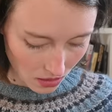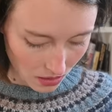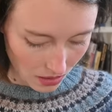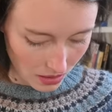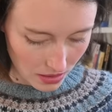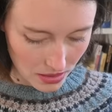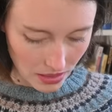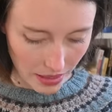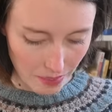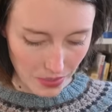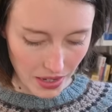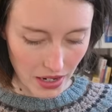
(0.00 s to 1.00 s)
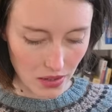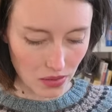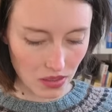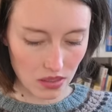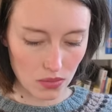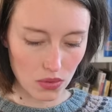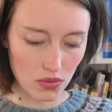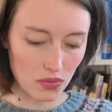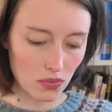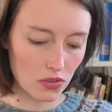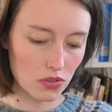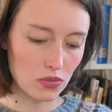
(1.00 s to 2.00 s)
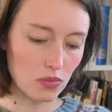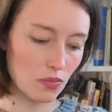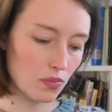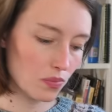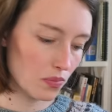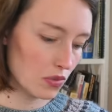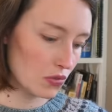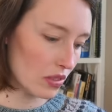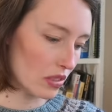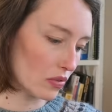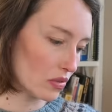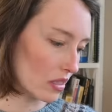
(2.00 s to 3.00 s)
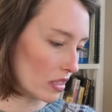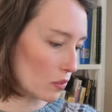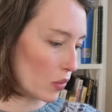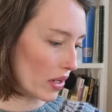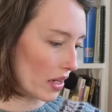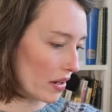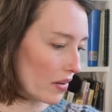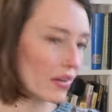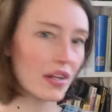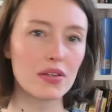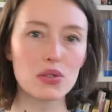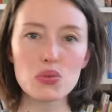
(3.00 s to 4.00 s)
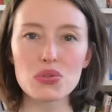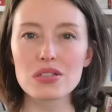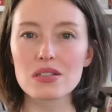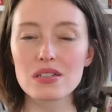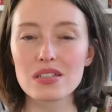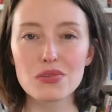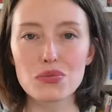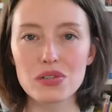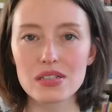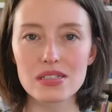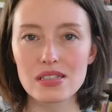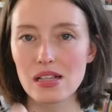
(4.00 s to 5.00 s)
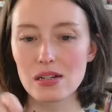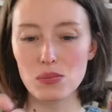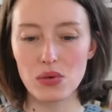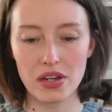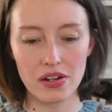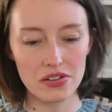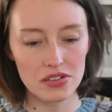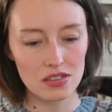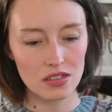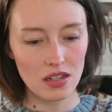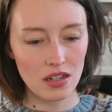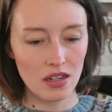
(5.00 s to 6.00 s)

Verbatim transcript: And I'm pairing it with one strand of silk mohair, and I used different silk mohairs